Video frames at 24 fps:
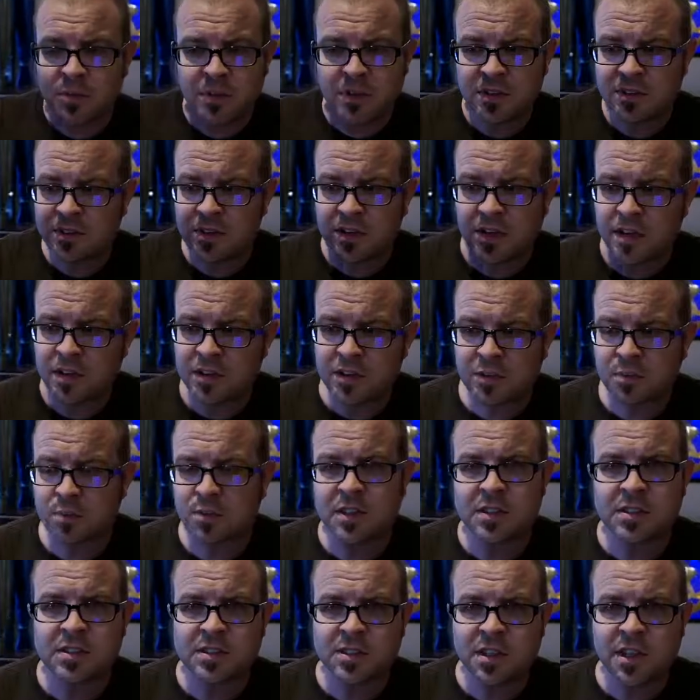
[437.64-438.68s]
PCI
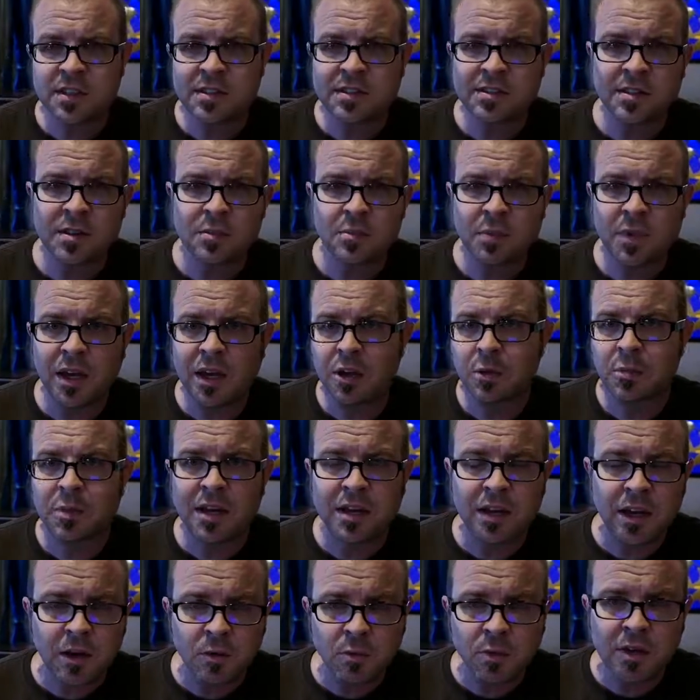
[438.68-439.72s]
Express slots that may or
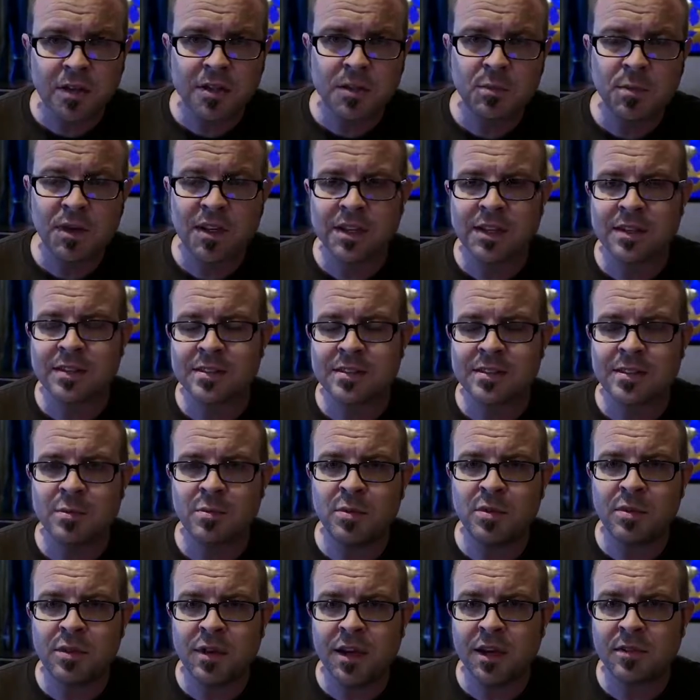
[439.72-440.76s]
may not work depending on the
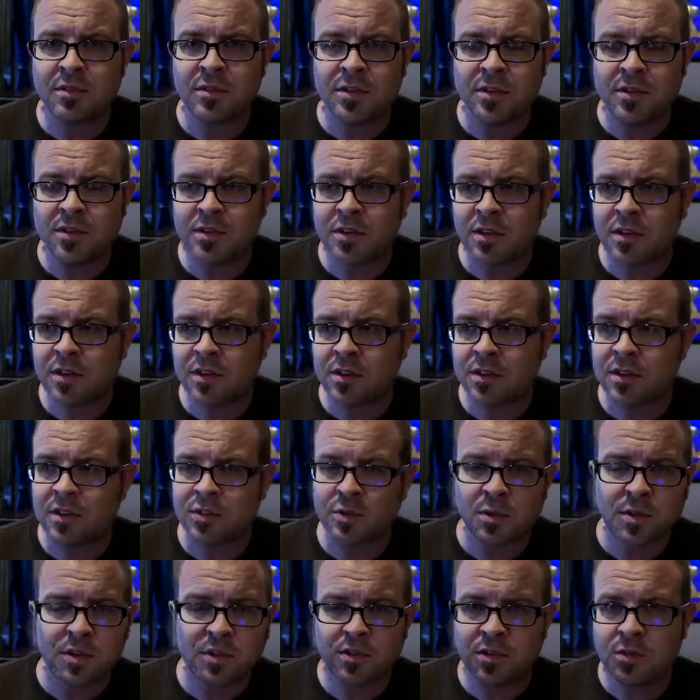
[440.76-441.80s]
CPU you have installed,
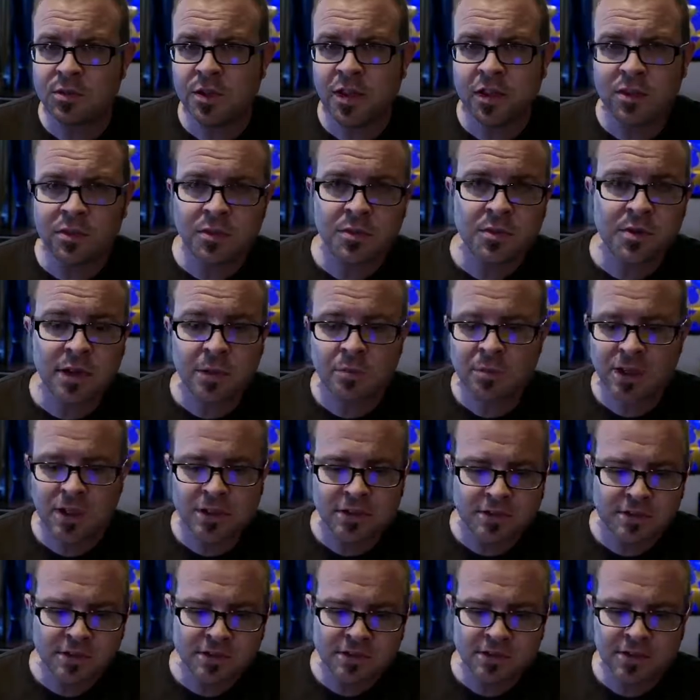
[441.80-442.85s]
as well as U.2 and
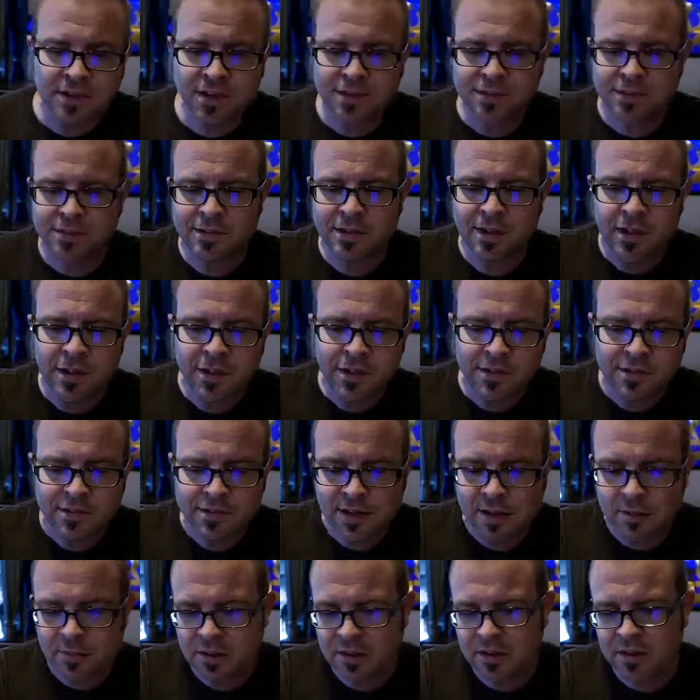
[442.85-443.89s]
M.2 slots,
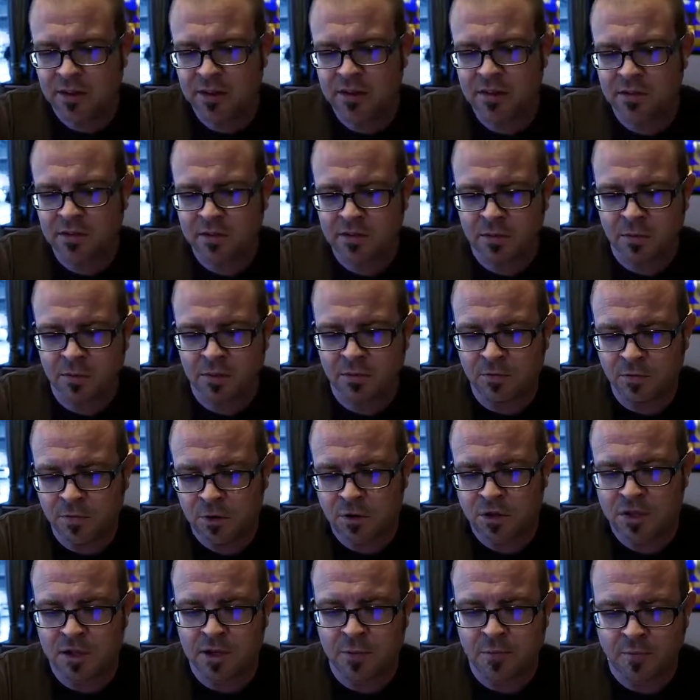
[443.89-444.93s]
so that might lead to some
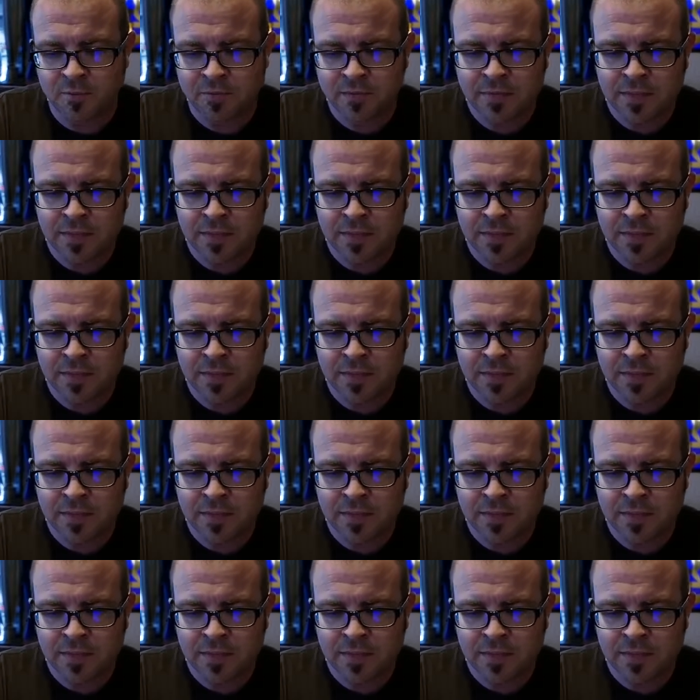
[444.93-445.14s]
confusion.